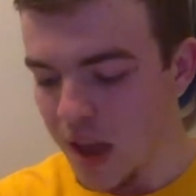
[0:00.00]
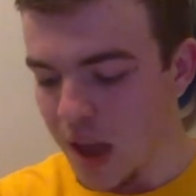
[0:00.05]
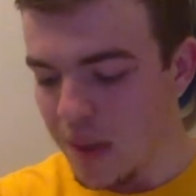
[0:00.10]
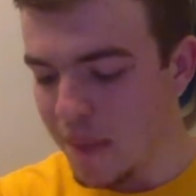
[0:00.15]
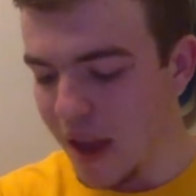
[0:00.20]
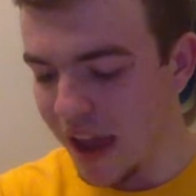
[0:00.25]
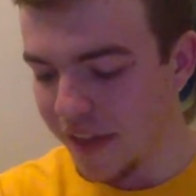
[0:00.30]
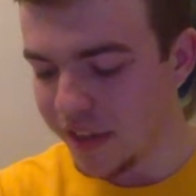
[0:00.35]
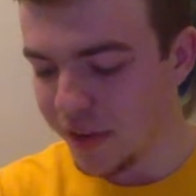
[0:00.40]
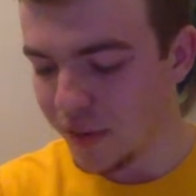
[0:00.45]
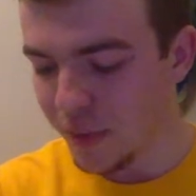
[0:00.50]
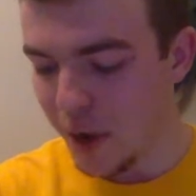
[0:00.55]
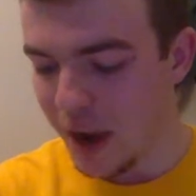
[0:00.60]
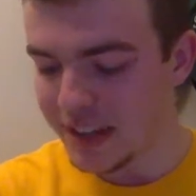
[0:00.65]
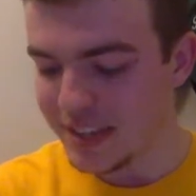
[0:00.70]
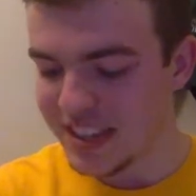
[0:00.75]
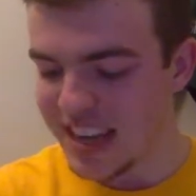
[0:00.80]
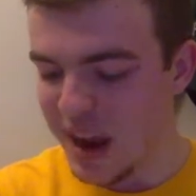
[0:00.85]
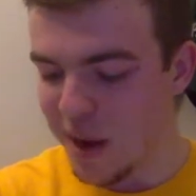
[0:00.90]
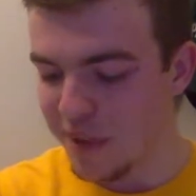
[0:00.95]
Matthew
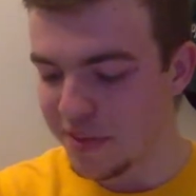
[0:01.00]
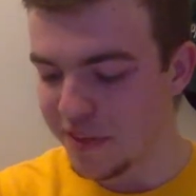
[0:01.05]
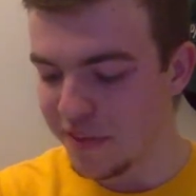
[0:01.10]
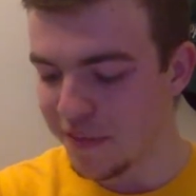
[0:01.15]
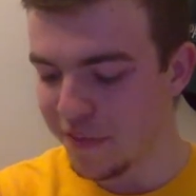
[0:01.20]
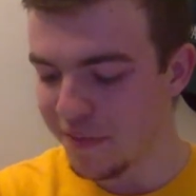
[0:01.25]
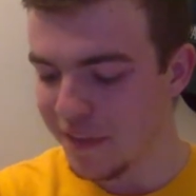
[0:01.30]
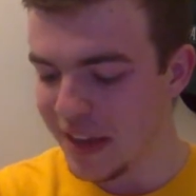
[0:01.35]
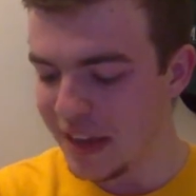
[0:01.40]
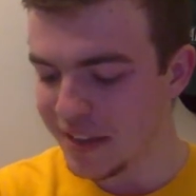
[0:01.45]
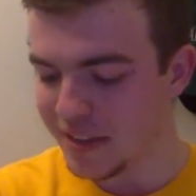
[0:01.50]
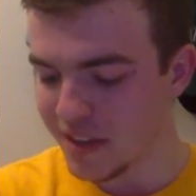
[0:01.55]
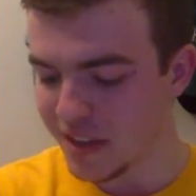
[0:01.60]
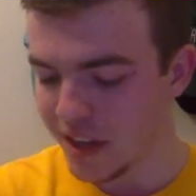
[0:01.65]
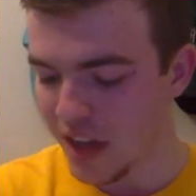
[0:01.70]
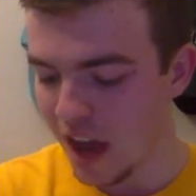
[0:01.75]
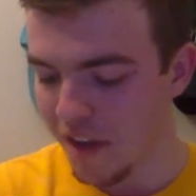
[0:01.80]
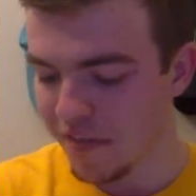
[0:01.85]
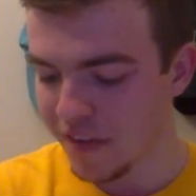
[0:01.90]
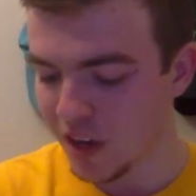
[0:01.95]
writes, "Now at the feast, the
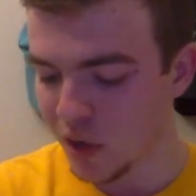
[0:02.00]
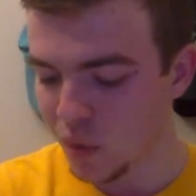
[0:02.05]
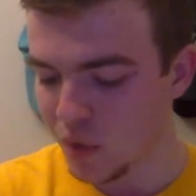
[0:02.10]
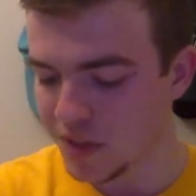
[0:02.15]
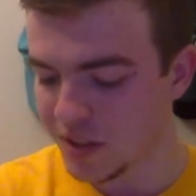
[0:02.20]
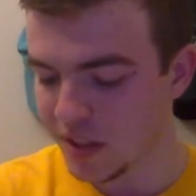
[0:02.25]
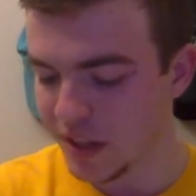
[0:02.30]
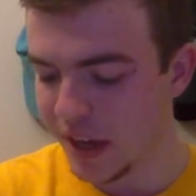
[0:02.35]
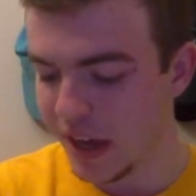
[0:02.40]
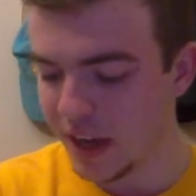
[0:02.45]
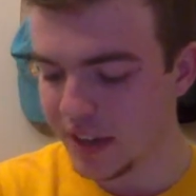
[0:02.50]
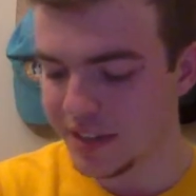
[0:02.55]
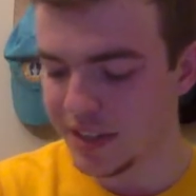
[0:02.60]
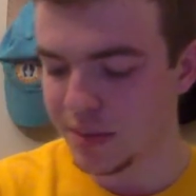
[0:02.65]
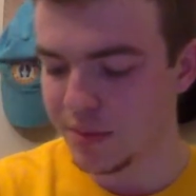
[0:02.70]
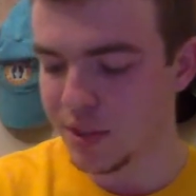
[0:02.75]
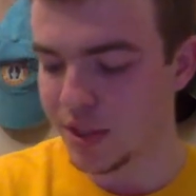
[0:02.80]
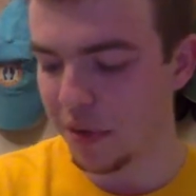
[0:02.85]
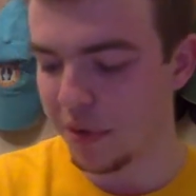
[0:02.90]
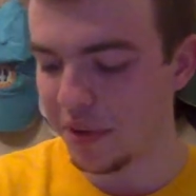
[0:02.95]
governor was
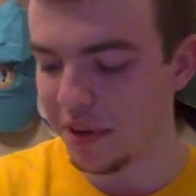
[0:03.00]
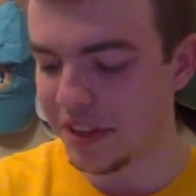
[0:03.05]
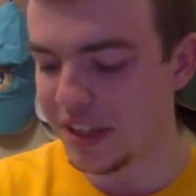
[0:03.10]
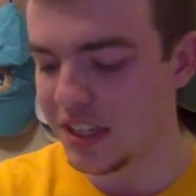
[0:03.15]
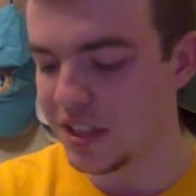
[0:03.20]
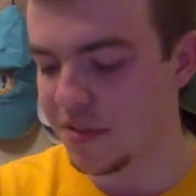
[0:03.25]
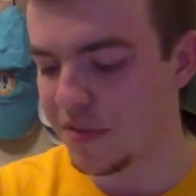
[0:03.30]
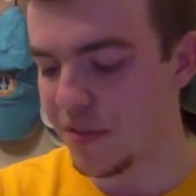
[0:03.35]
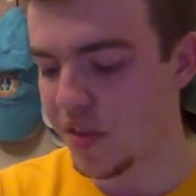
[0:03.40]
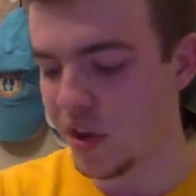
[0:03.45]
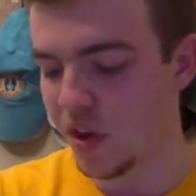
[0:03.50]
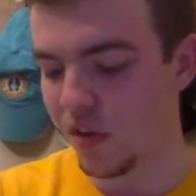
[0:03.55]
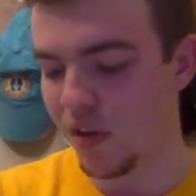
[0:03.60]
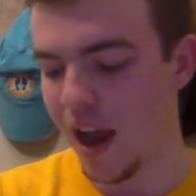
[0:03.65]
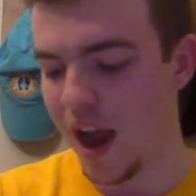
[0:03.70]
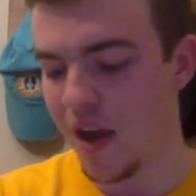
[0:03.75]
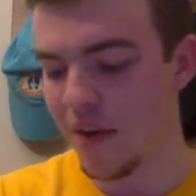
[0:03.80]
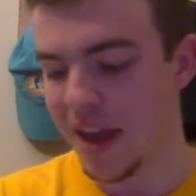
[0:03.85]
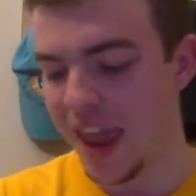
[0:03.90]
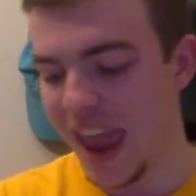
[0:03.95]
accustomed to release for the
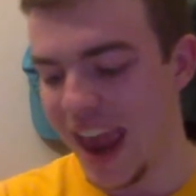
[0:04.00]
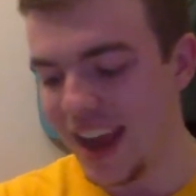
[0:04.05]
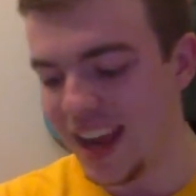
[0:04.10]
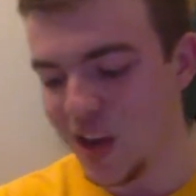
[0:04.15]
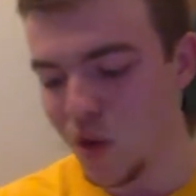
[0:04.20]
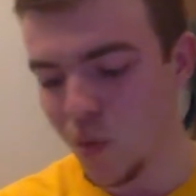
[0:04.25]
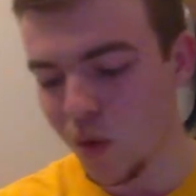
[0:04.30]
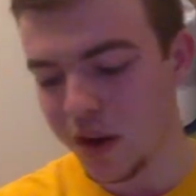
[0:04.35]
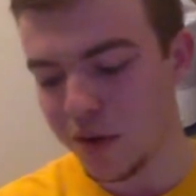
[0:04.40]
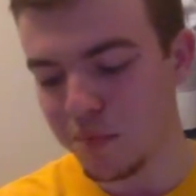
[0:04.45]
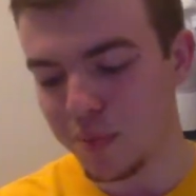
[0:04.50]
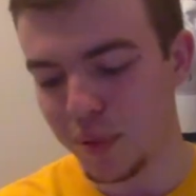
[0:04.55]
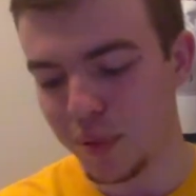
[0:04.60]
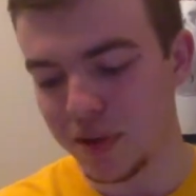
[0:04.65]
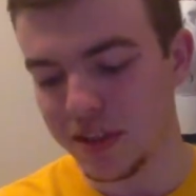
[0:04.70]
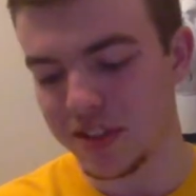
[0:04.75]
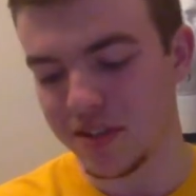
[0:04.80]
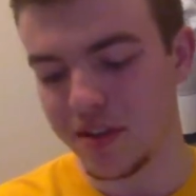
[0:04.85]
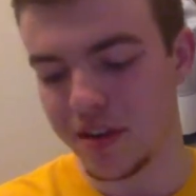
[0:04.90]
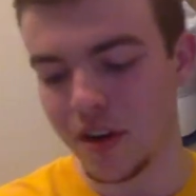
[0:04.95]
crowd any one
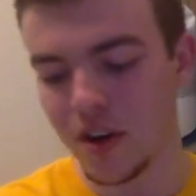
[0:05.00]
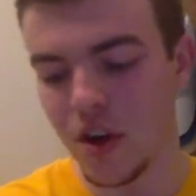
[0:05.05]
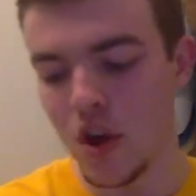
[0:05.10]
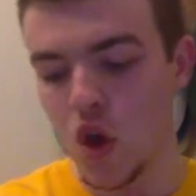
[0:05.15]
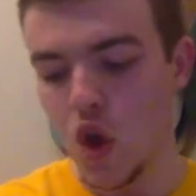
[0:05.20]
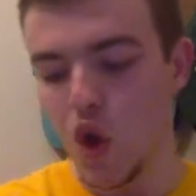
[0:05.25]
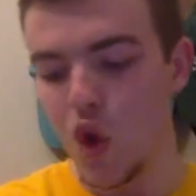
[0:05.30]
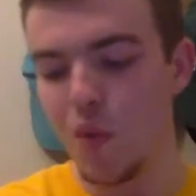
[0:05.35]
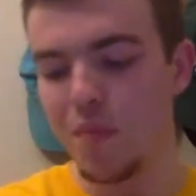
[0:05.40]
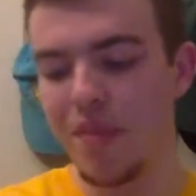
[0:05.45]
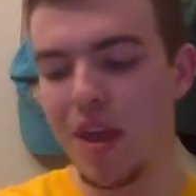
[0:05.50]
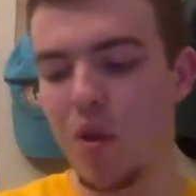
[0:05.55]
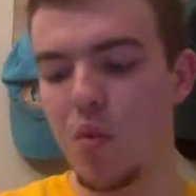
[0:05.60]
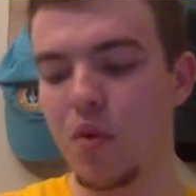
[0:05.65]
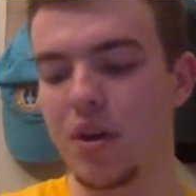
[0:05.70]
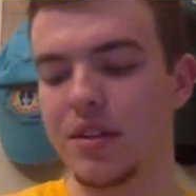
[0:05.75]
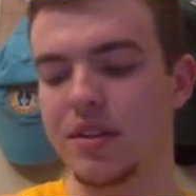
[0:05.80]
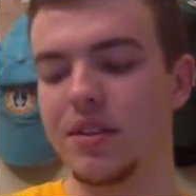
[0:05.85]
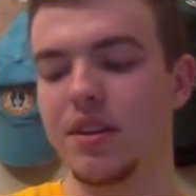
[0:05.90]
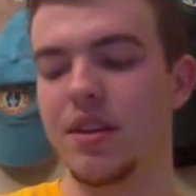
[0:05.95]
prisoner whom they
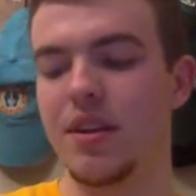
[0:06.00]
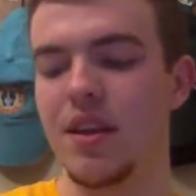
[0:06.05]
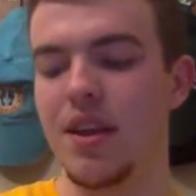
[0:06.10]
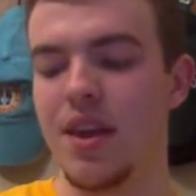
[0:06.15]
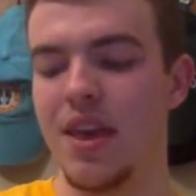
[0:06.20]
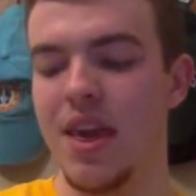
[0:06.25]
wanted.